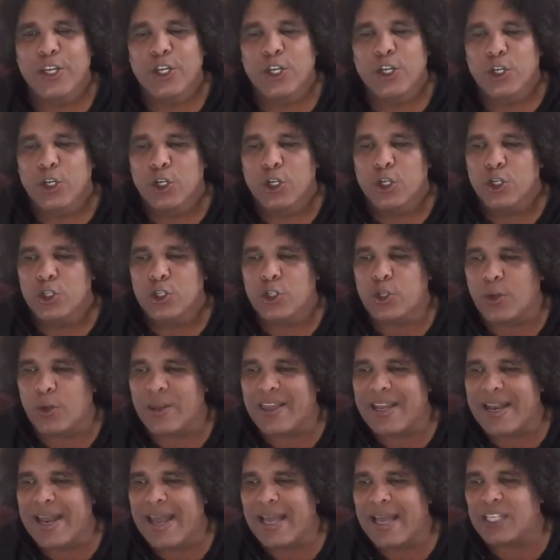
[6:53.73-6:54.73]
So the
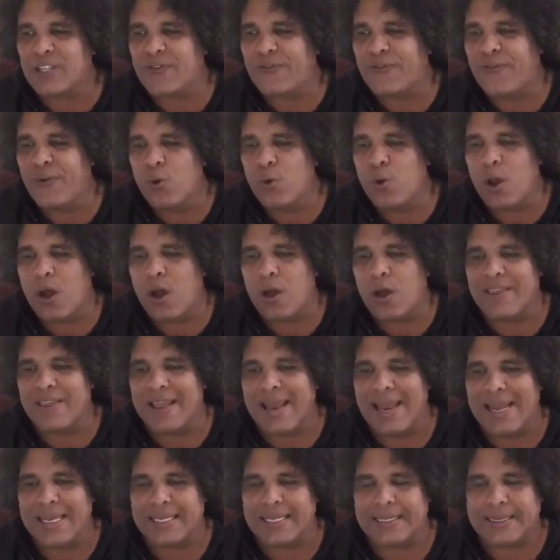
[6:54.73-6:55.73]
next fool on the
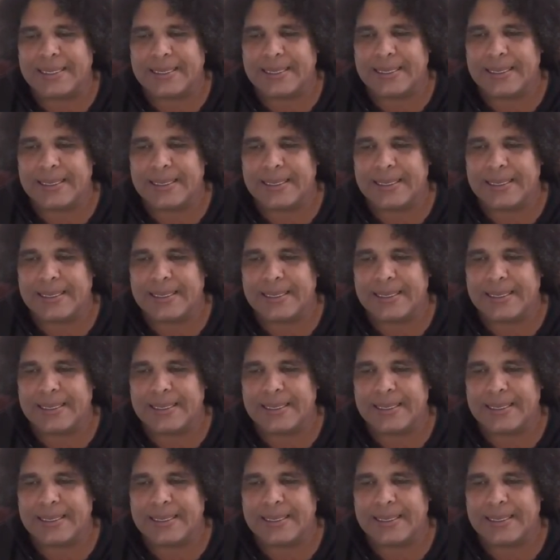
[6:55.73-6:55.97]
list,